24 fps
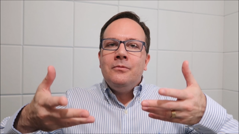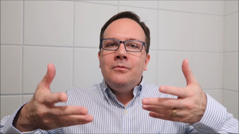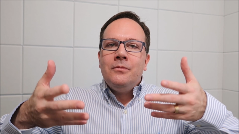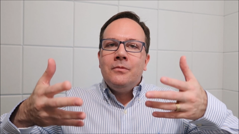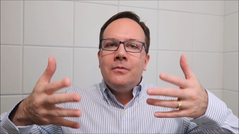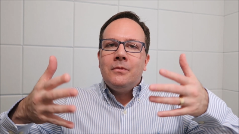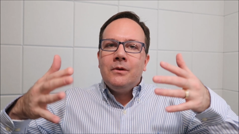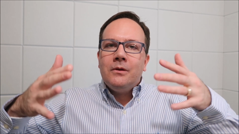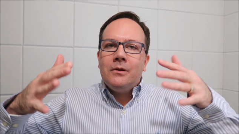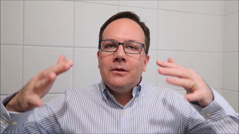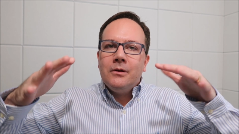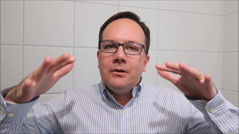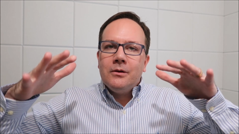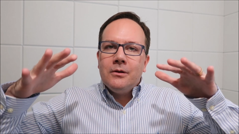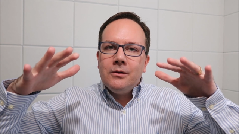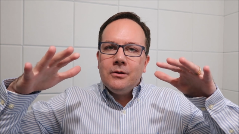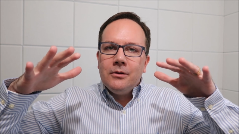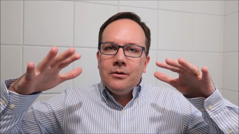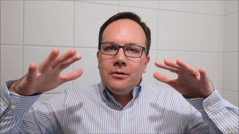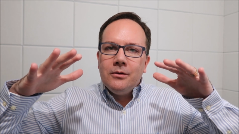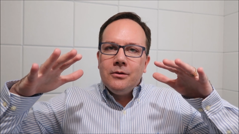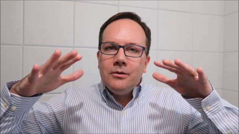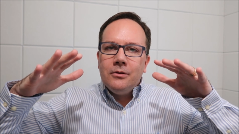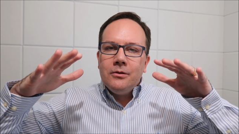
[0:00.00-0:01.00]

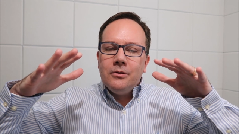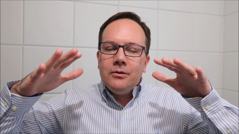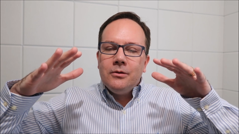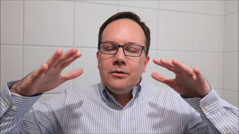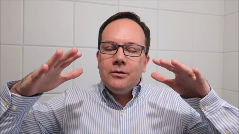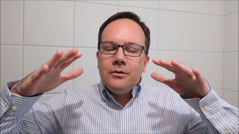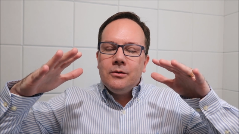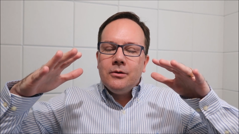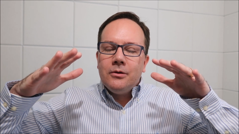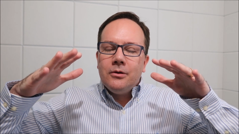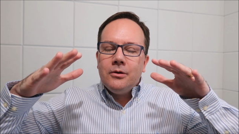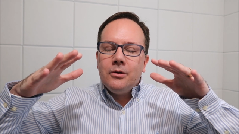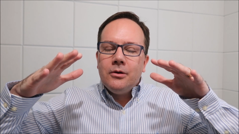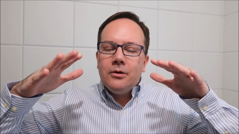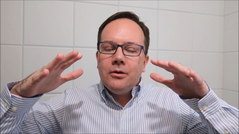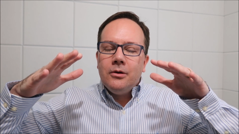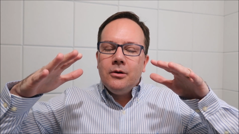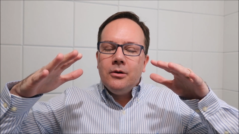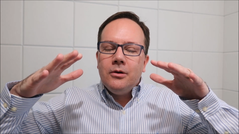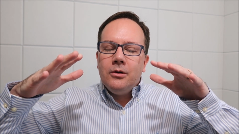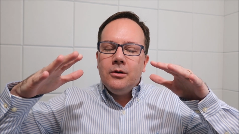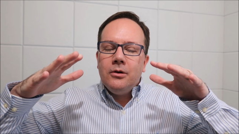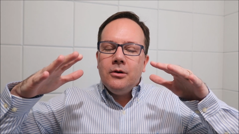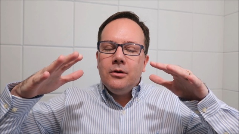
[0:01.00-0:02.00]

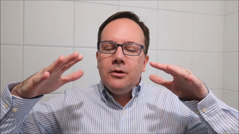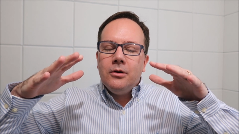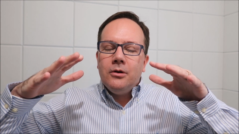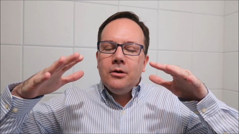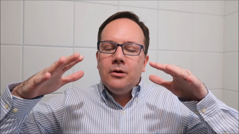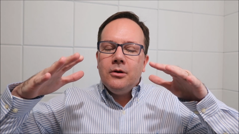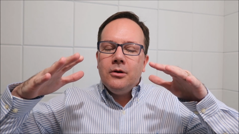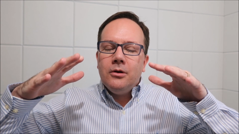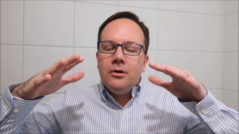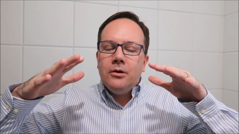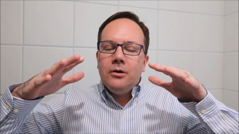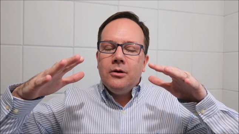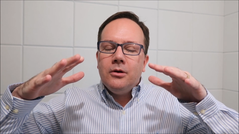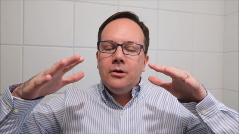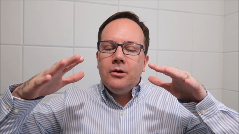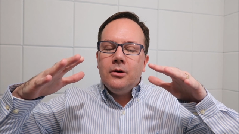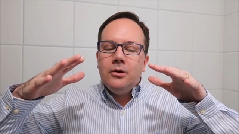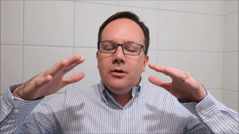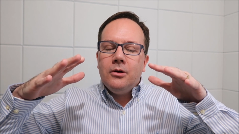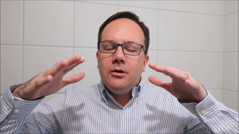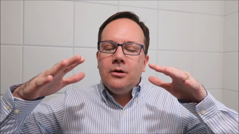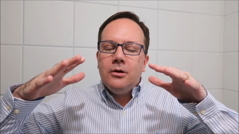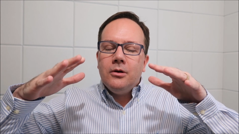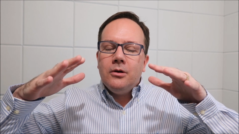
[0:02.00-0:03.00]

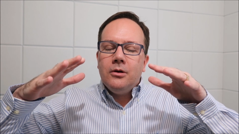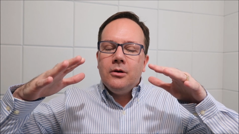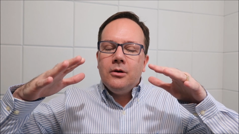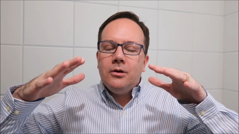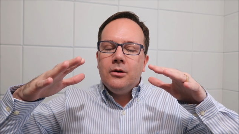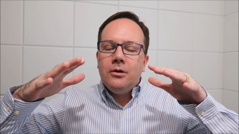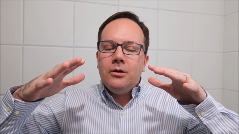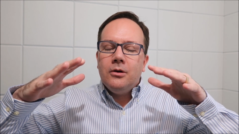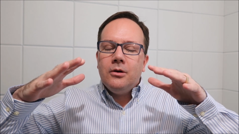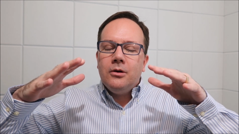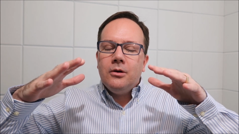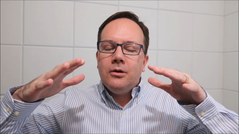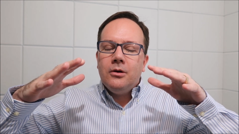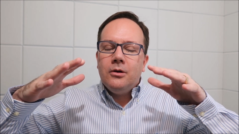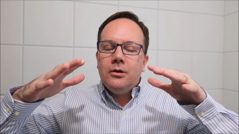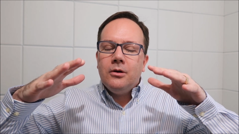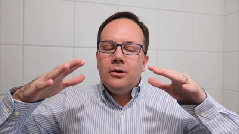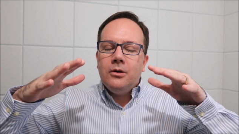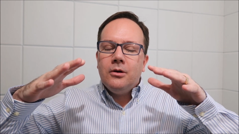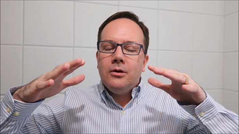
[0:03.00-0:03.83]
Nothing is said.